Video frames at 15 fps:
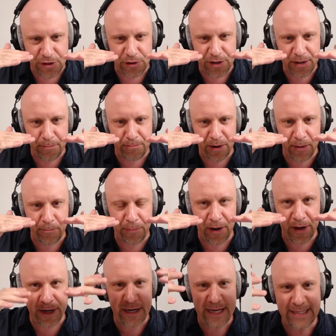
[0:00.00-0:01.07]
going to bump
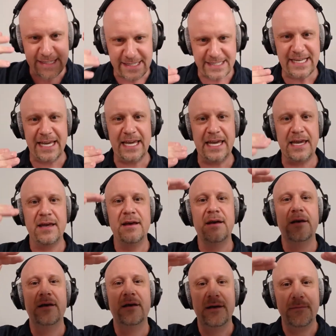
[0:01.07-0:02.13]
on and see
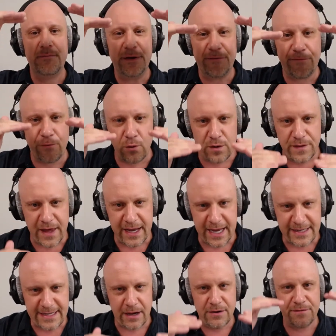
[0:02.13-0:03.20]
before they
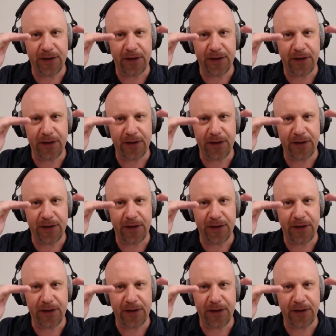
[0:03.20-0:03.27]
get down.